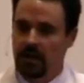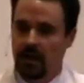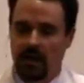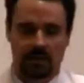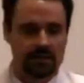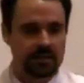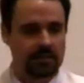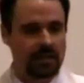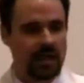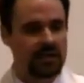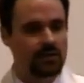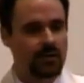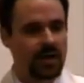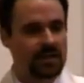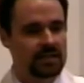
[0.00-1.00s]
until I
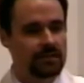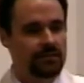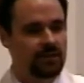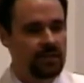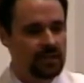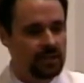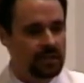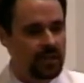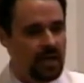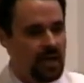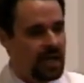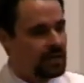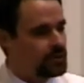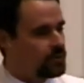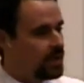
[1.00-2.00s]
transfigure
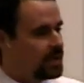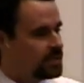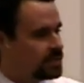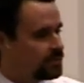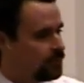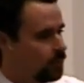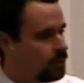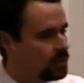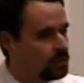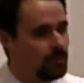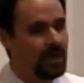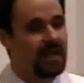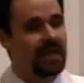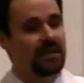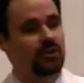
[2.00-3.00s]
and
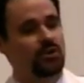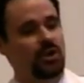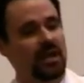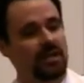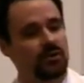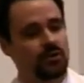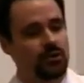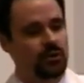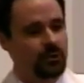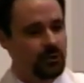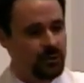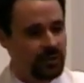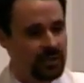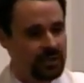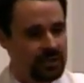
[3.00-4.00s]
transform and change
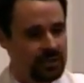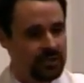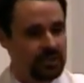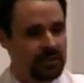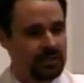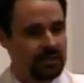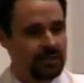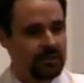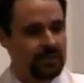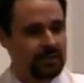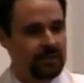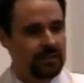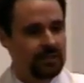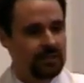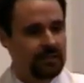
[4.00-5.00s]
you
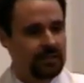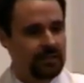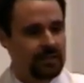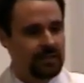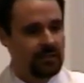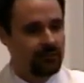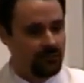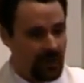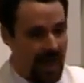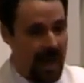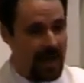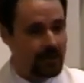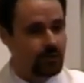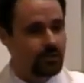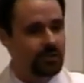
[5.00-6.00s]
in a
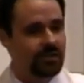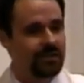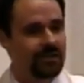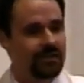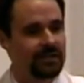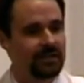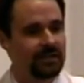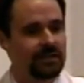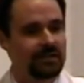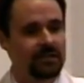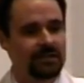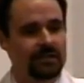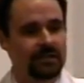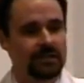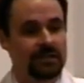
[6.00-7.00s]
flash,
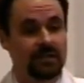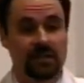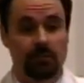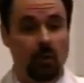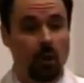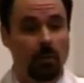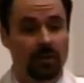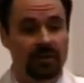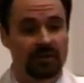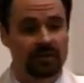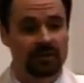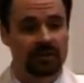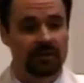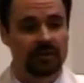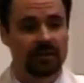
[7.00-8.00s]
in a moment,
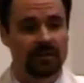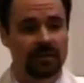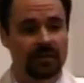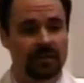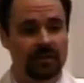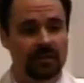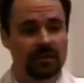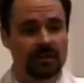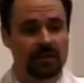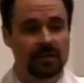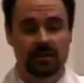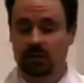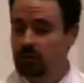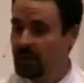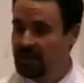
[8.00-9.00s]

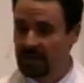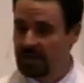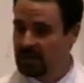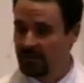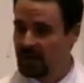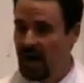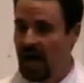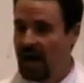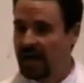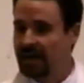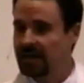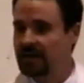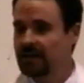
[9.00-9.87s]
in the twinkling of an eye,